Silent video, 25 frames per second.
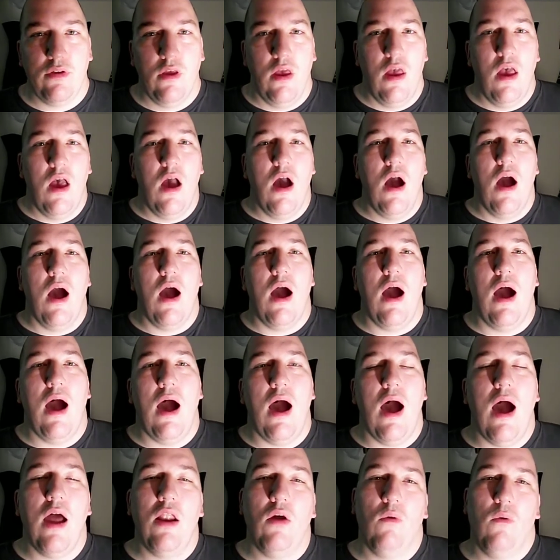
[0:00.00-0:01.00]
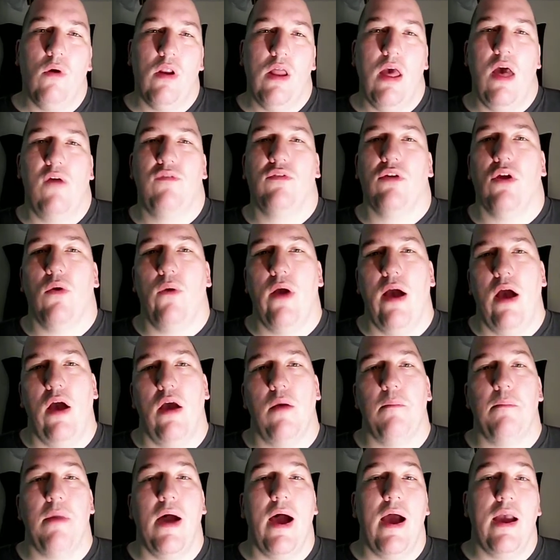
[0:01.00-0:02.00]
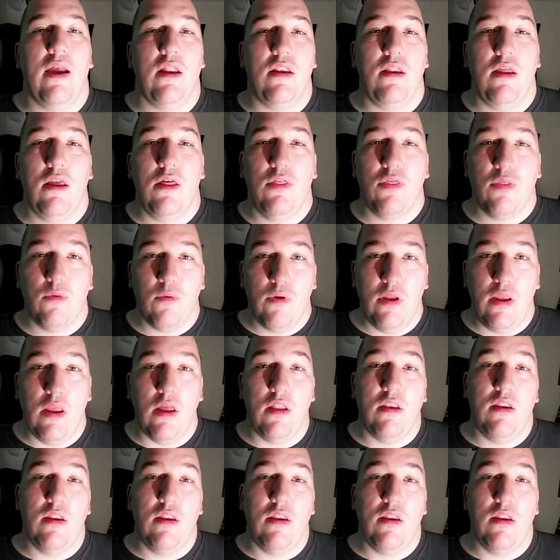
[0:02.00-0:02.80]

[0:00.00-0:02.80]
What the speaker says: I don't want to have to go out and buy a d3,